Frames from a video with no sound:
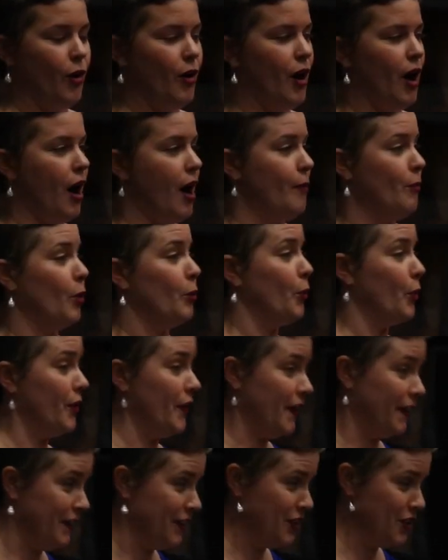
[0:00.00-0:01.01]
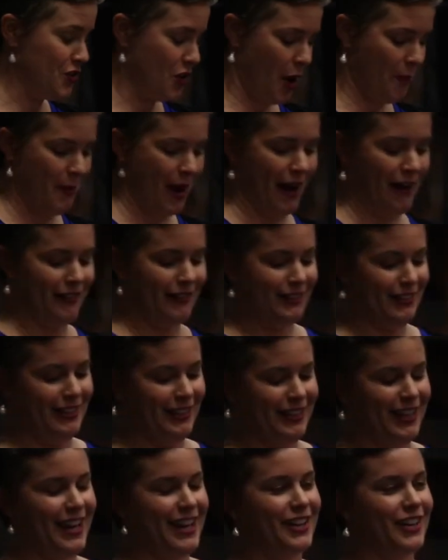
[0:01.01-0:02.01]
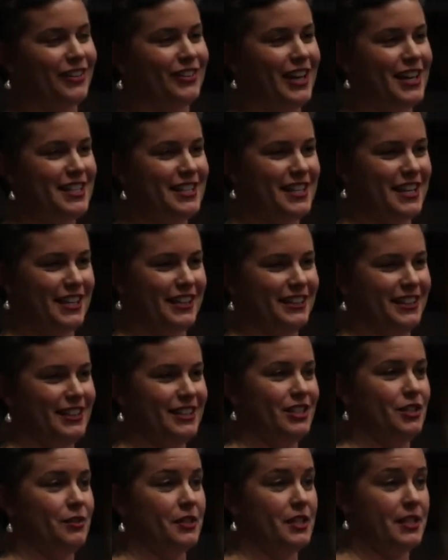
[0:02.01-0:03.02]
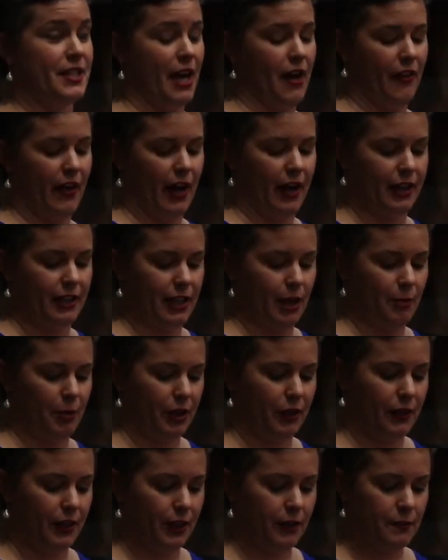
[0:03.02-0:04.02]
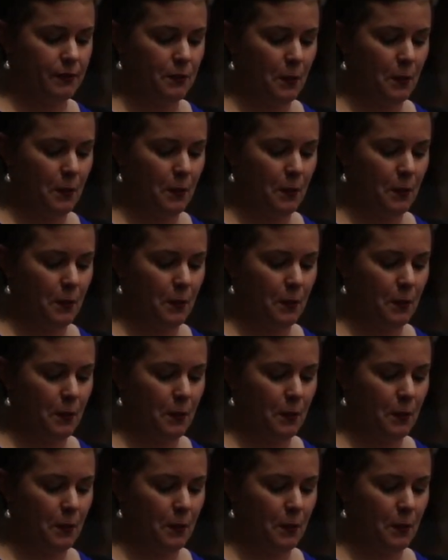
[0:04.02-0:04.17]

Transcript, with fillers: are more likely to drop out, and are less likely to excel academically.